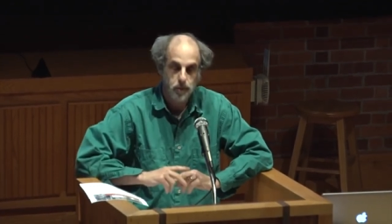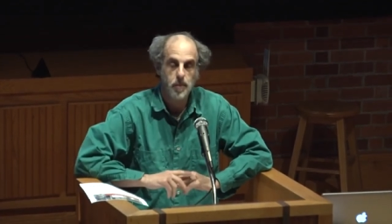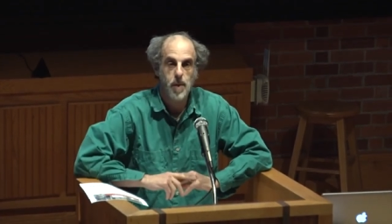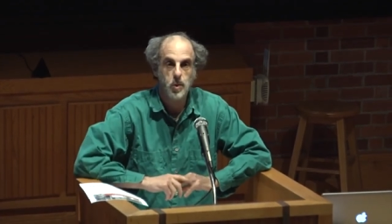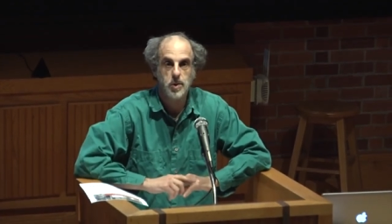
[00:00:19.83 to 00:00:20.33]
of
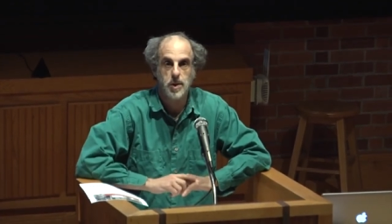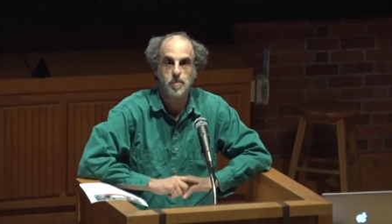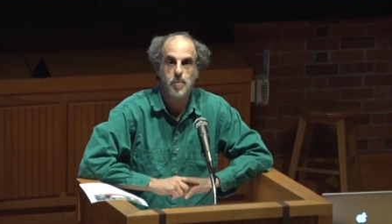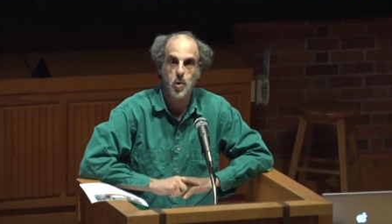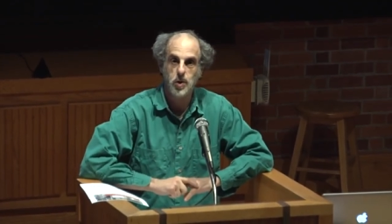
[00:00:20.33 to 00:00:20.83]
the most
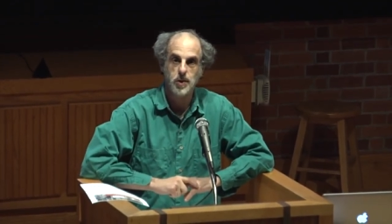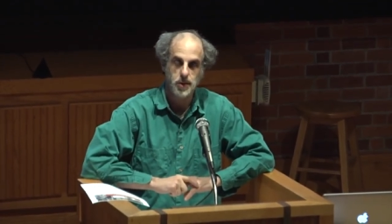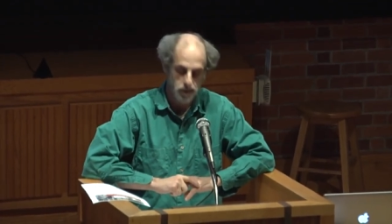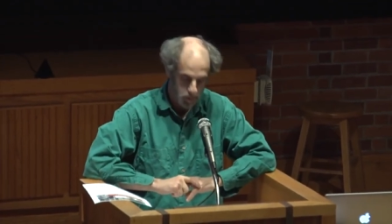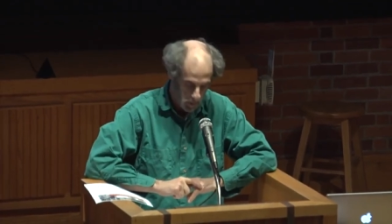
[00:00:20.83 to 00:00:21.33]

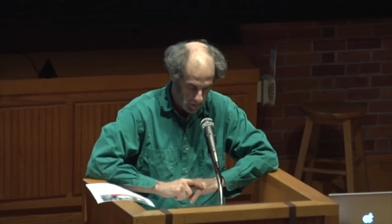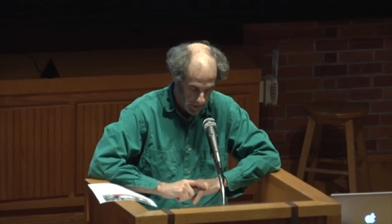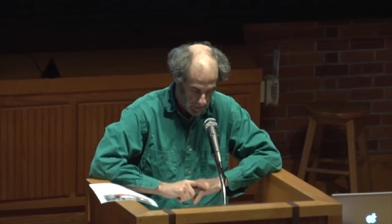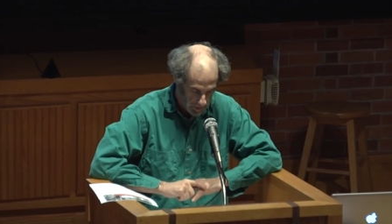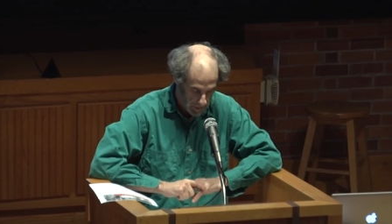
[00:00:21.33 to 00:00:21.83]
important of
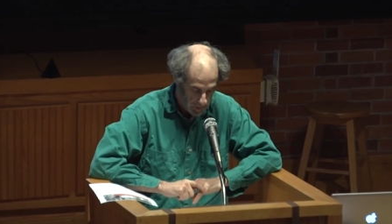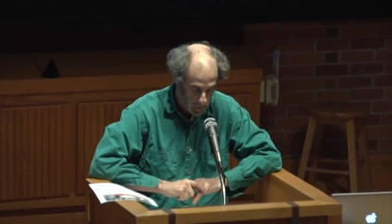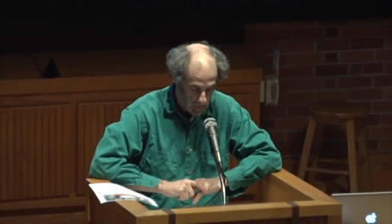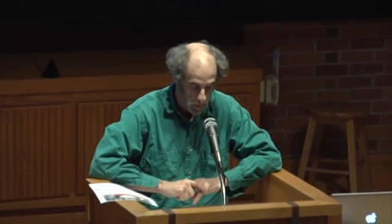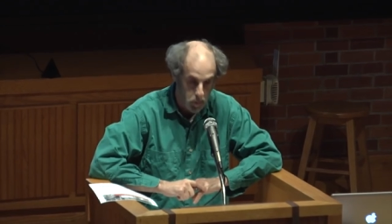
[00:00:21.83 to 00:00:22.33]
Cornell's
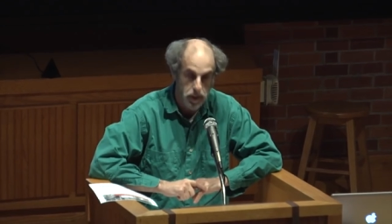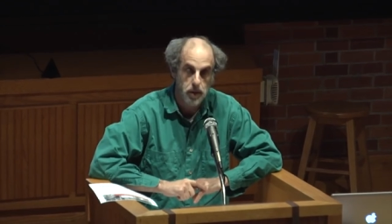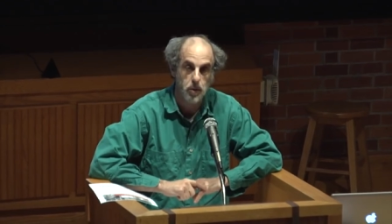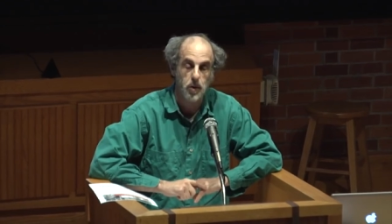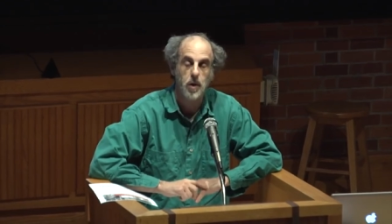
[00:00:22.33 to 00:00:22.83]

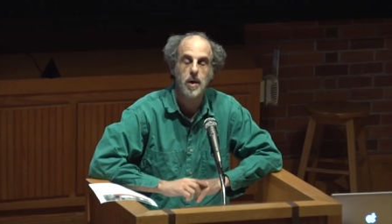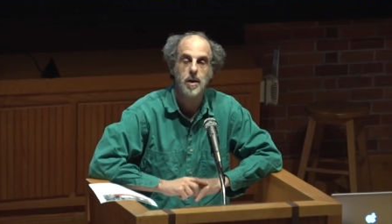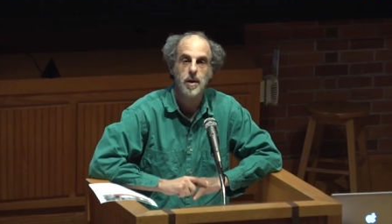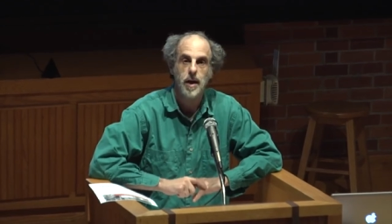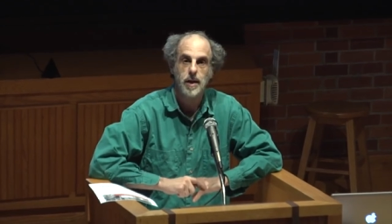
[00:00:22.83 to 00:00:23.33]
extracurricular
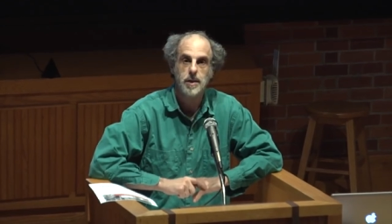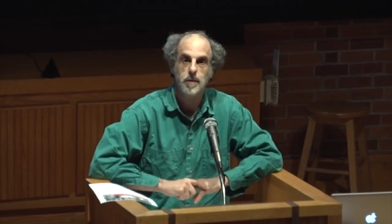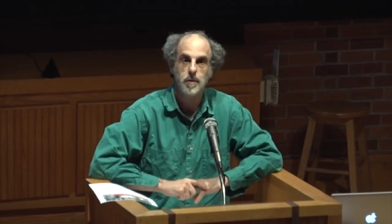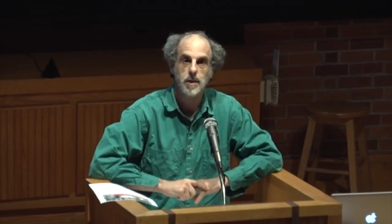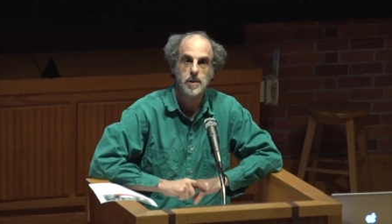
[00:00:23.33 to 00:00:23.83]

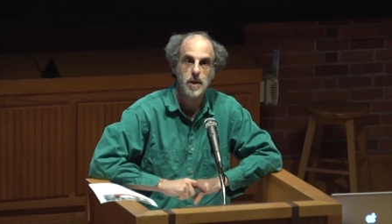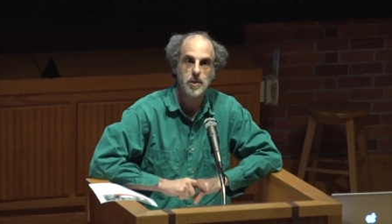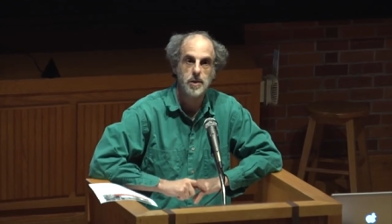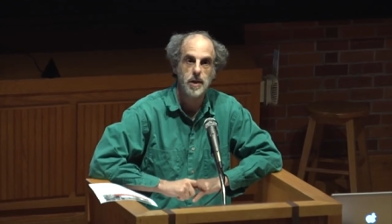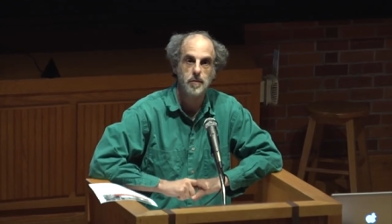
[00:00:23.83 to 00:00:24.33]
activities.
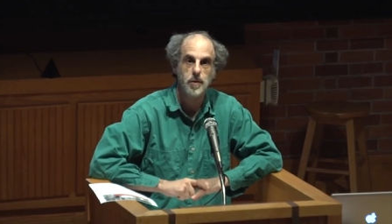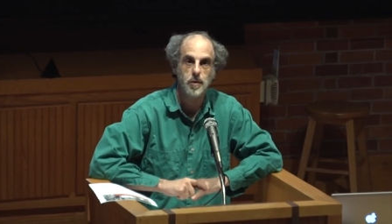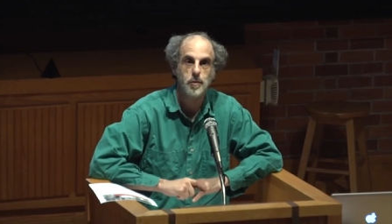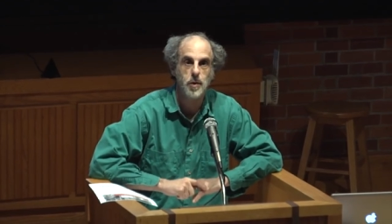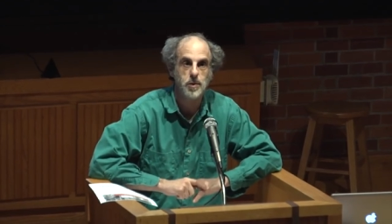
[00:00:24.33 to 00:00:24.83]
I'll save
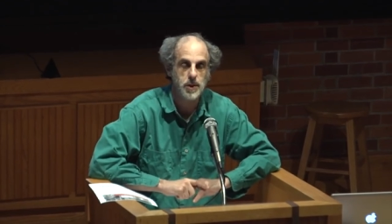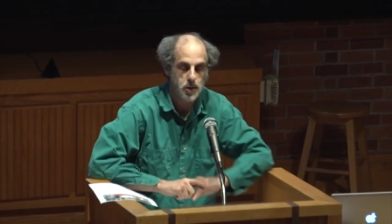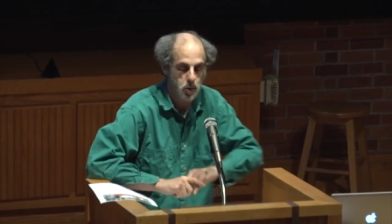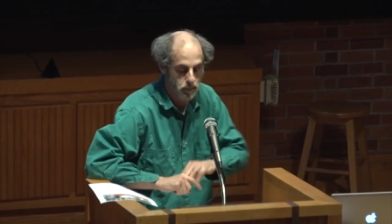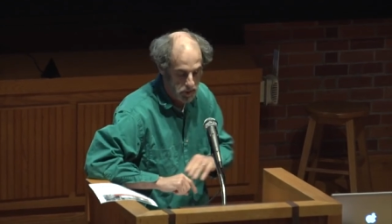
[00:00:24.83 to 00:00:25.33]
the full
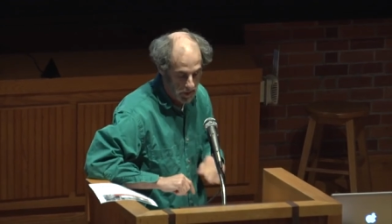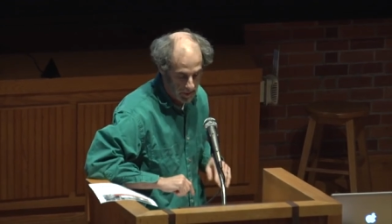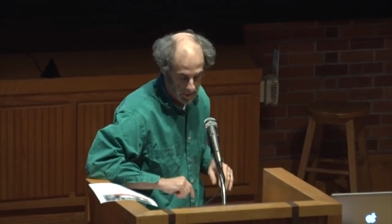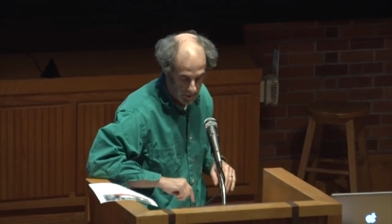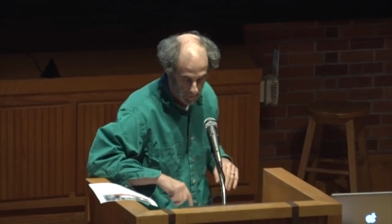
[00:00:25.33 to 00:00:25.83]

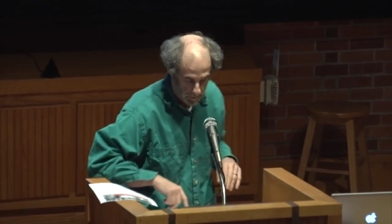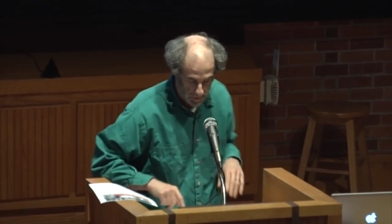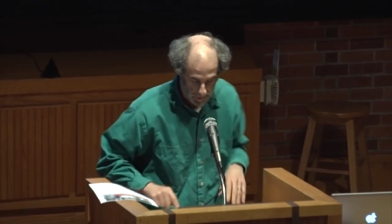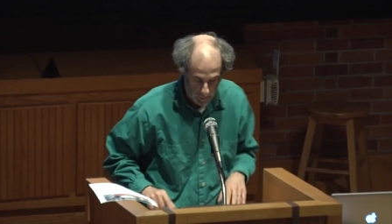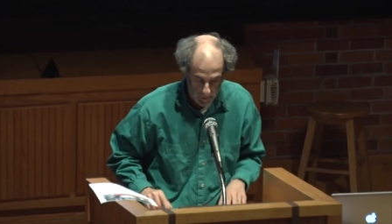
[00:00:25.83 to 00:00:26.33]
description of
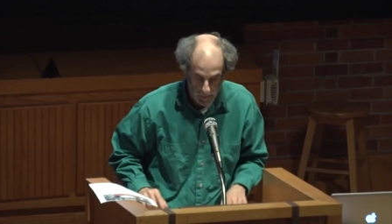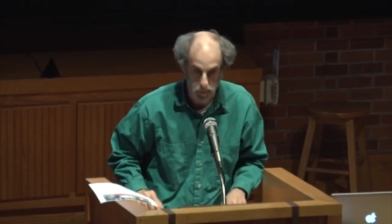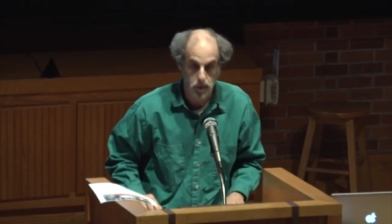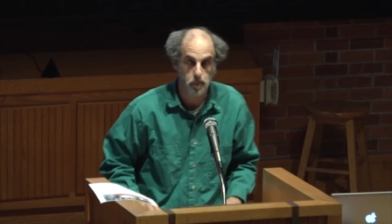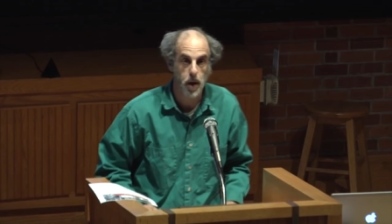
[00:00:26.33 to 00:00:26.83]
this series
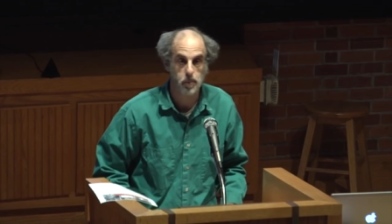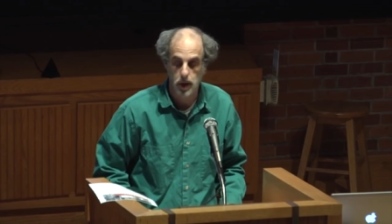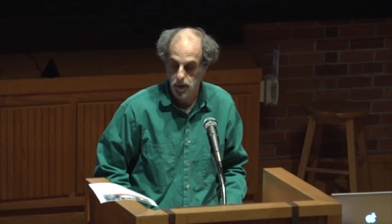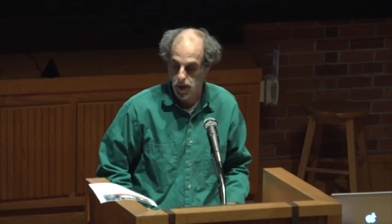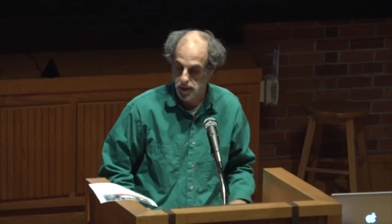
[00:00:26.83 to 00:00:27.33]
for the
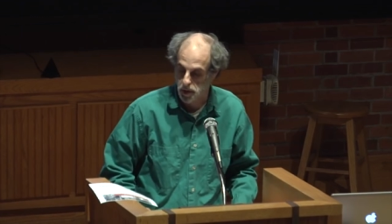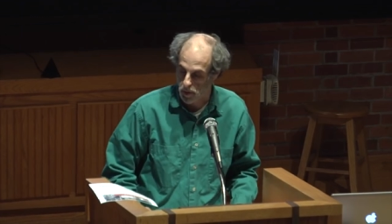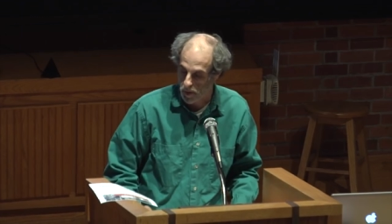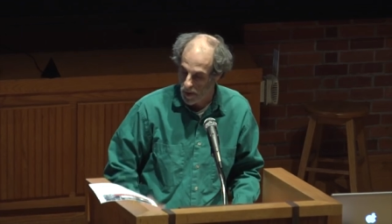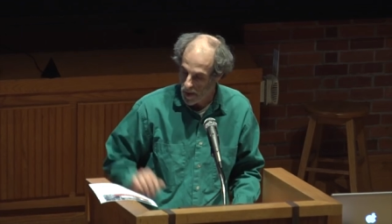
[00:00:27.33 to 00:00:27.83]
public
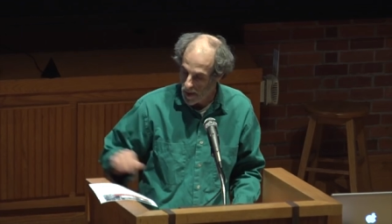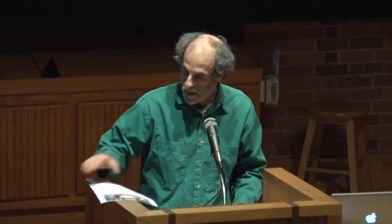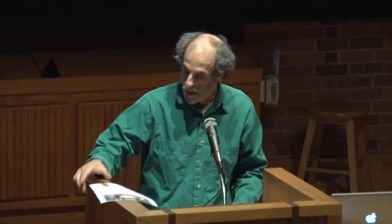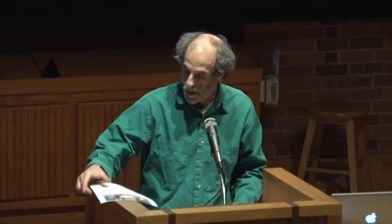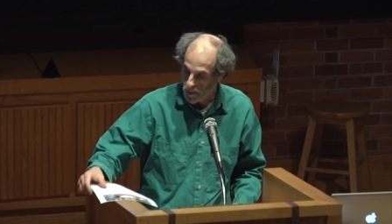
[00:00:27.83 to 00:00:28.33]
lecture,
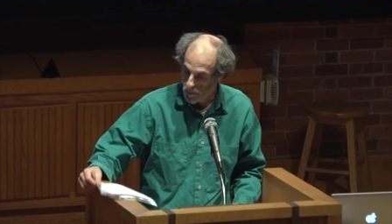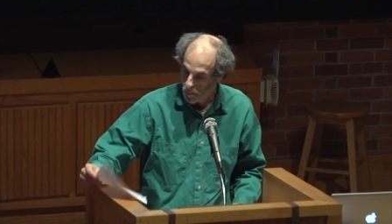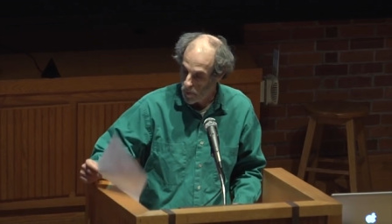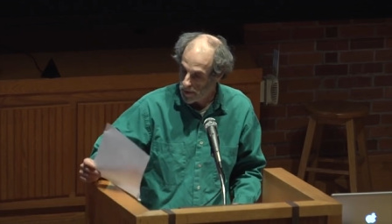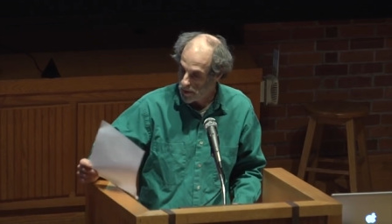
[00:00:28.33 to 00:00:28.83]
on
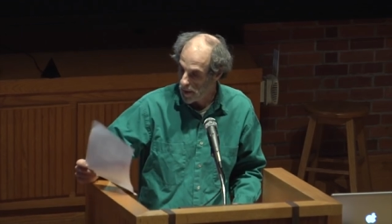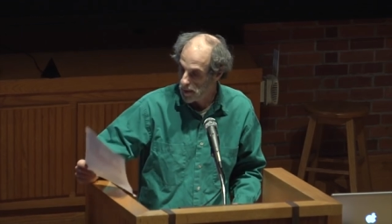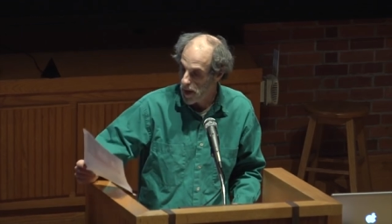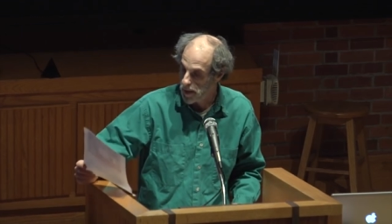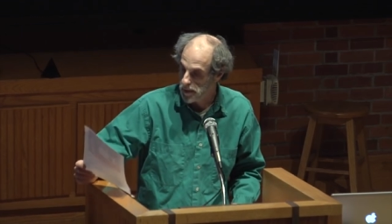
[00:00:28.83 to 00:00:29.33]

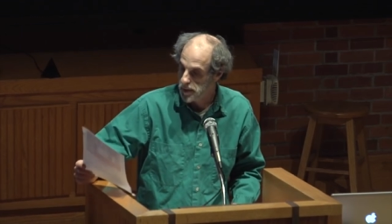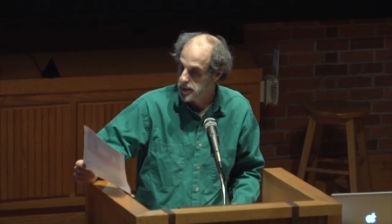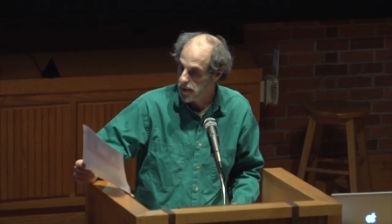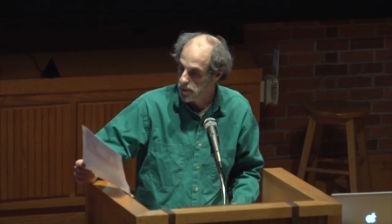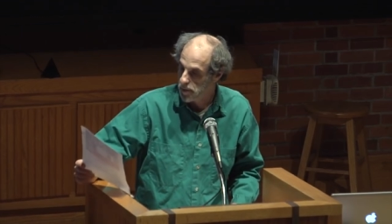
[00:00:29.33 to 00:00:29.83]
Wednesday night,
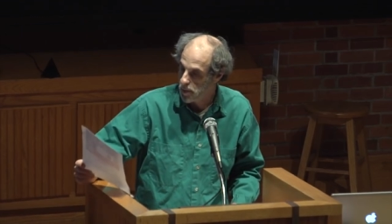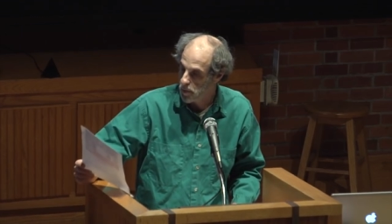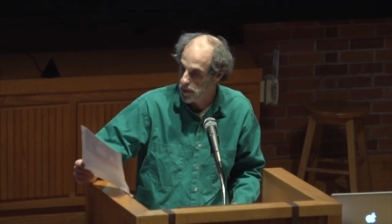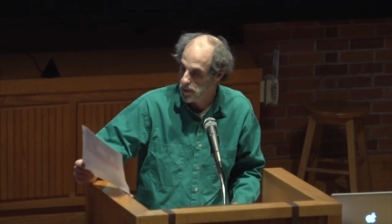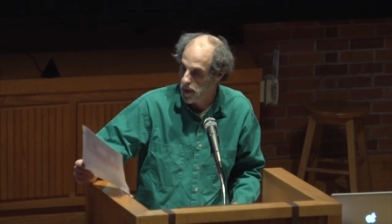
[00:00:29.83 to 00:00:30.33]
7.30.
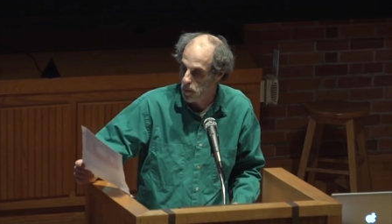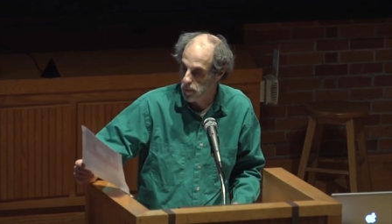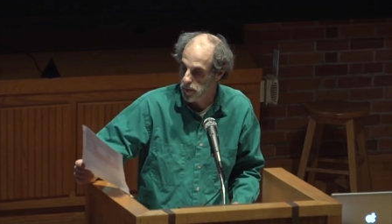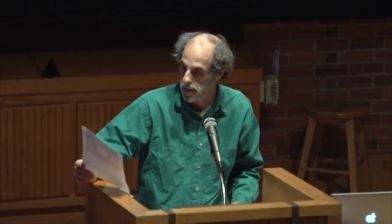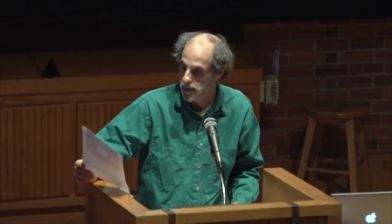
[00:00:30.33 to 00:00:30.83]
That
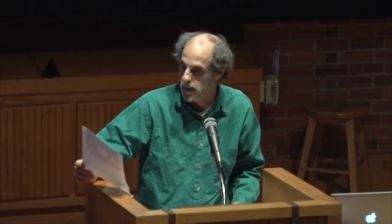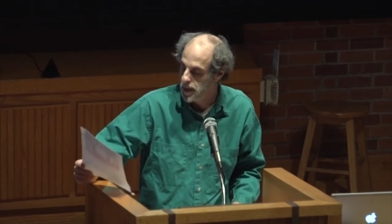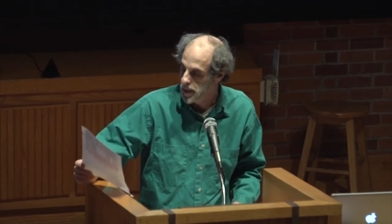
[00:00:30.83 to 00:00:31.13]
will be